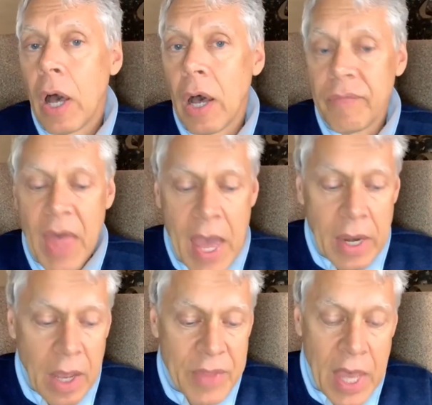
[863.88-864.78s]
of
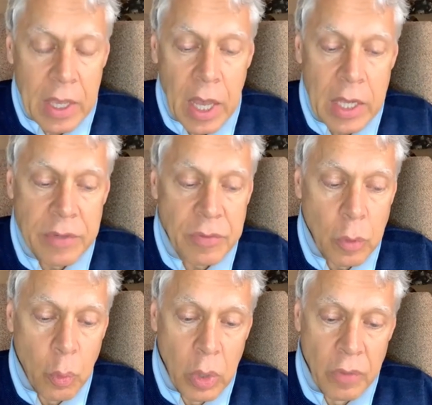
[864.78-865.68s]
that of that kind of
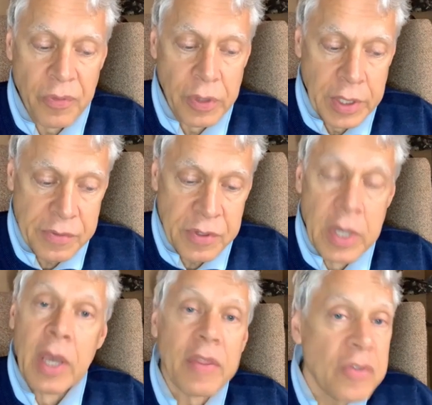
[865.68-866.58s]
willfulness.
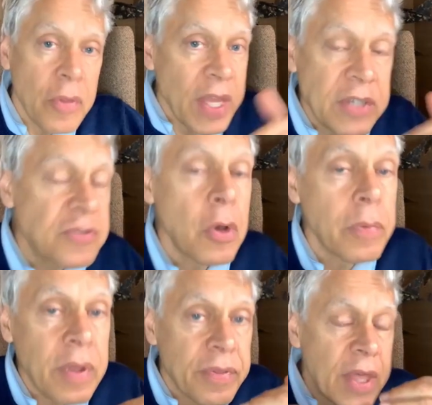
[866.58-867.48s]
So they just
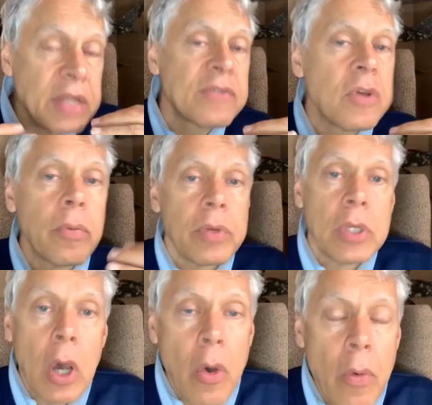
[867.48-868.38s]
don't they just don't
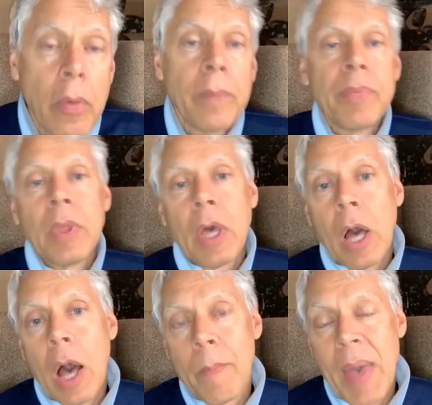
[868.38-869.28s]
know
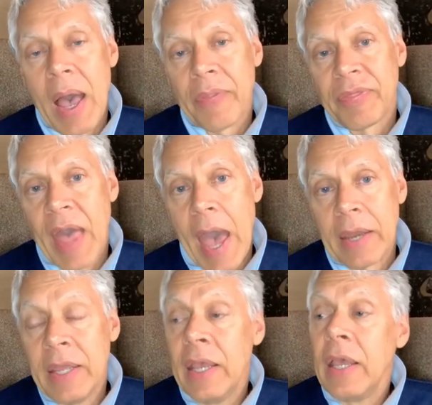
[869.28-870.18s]
about
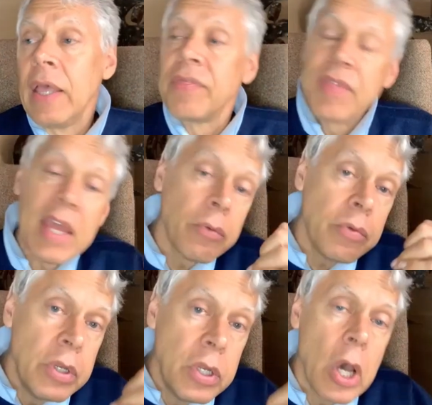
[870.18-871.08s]
that. They
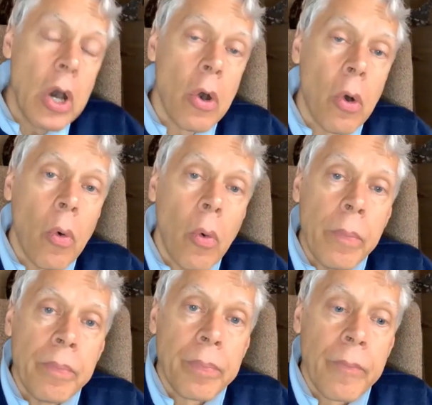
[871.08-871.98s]
don't know.
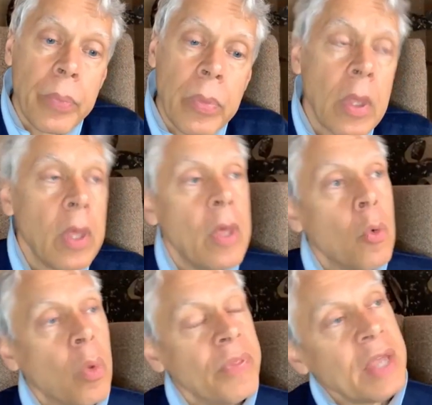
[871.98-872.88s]

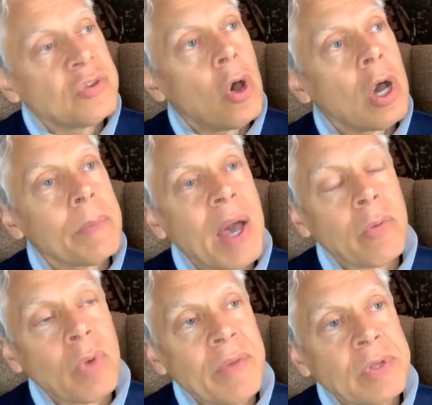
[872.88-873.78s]
When they talk
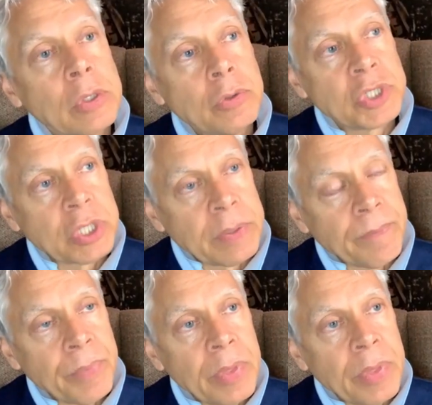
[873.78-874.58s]
about revolution,